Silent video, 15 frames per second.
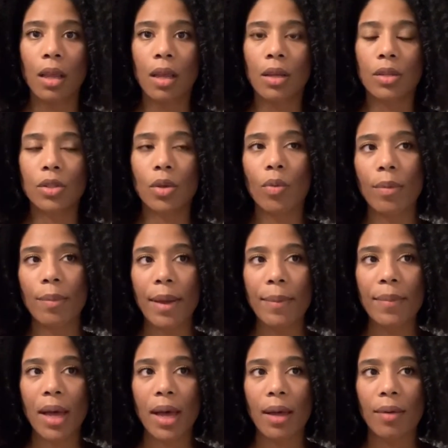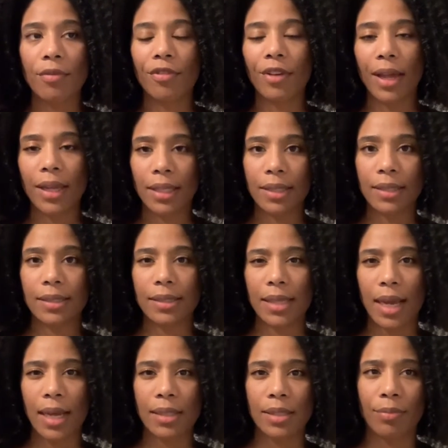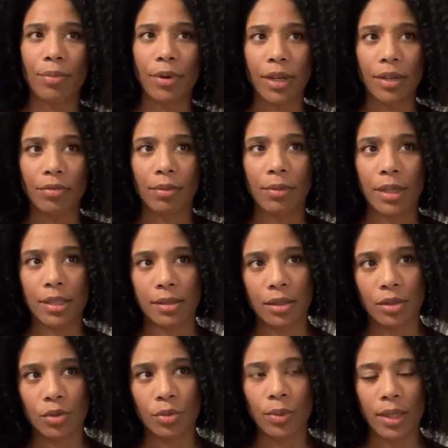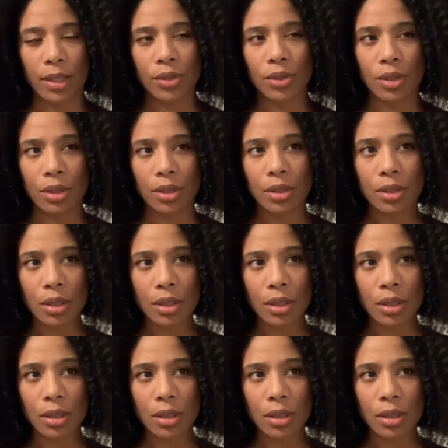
So when my mom finally decided to break from that situation,